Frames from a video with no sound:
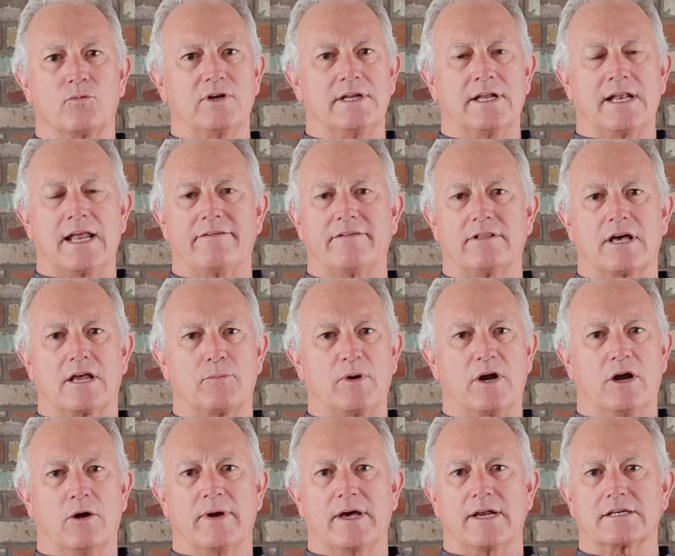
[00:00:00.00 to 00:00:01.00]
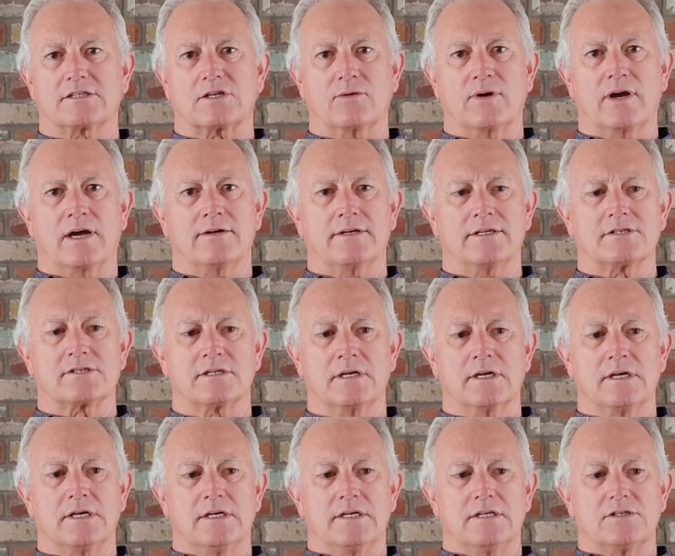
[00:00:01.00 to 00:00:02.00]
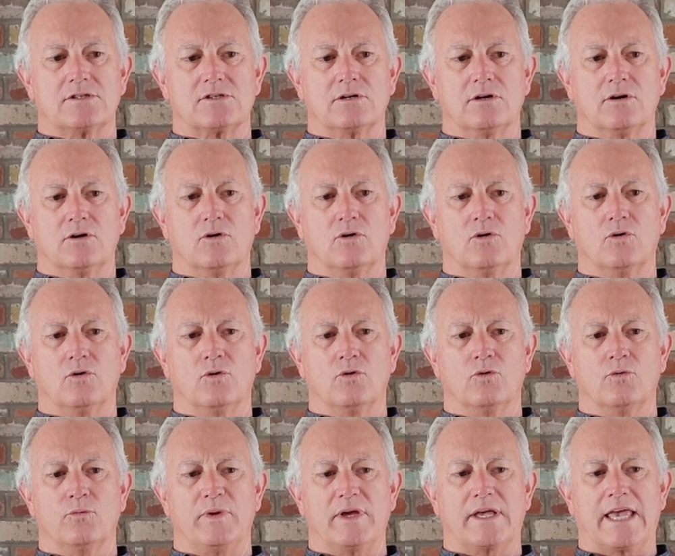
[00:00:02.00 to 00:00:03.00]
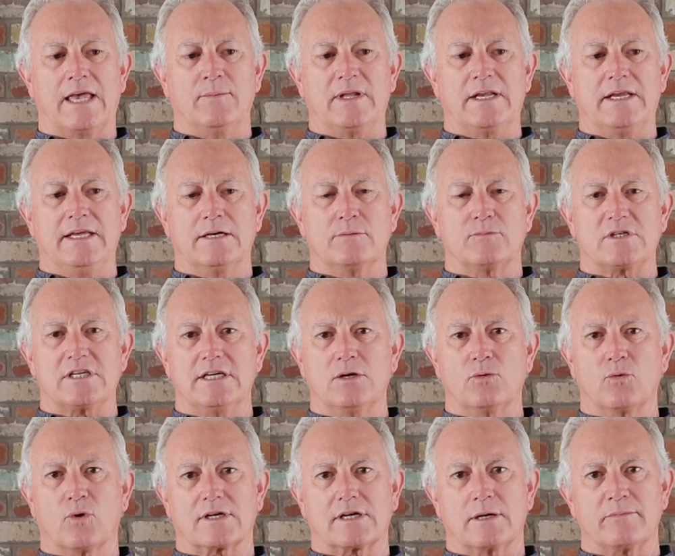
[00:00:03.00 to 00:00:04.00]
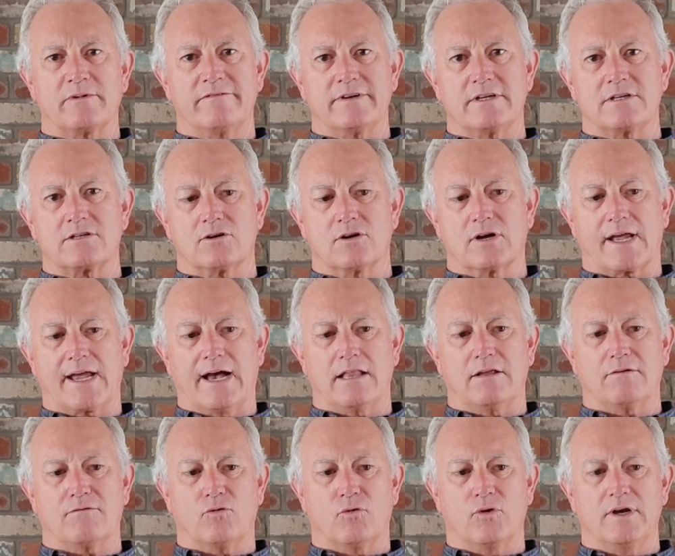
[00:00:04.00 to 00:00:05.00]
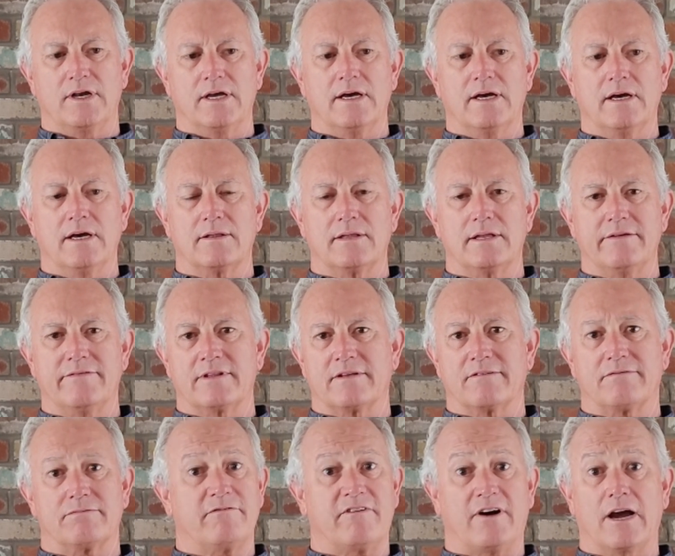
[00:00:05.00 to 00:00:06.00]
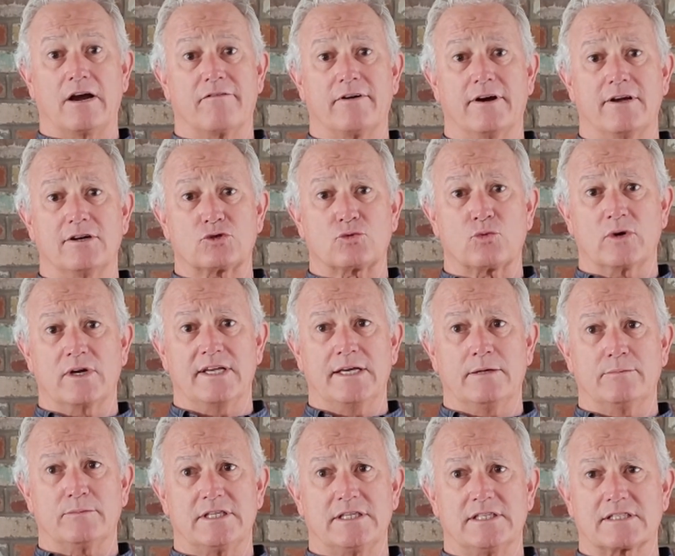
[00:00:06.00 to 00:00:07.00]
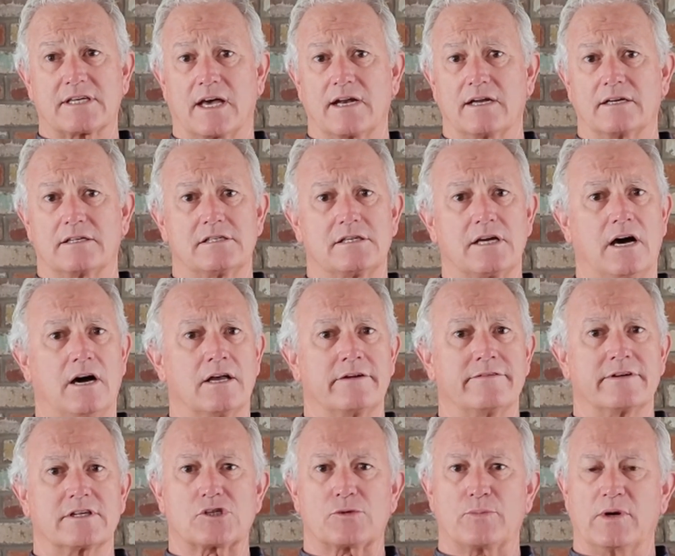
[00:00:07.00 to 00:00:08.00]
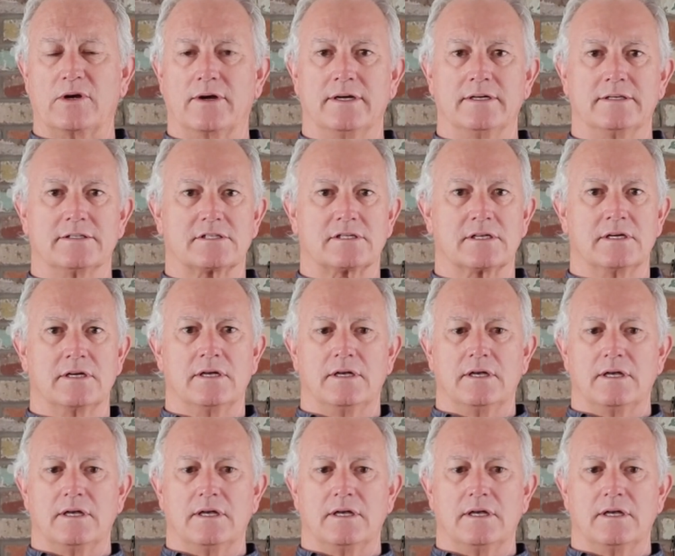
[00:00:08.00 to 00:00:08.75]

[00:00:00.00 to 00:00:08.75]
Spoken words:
didn't have a lot of paramedics around us. So became an EMT, worked up in Ventura, California. Even the firefighters weren't EMTs, got a ton of experience,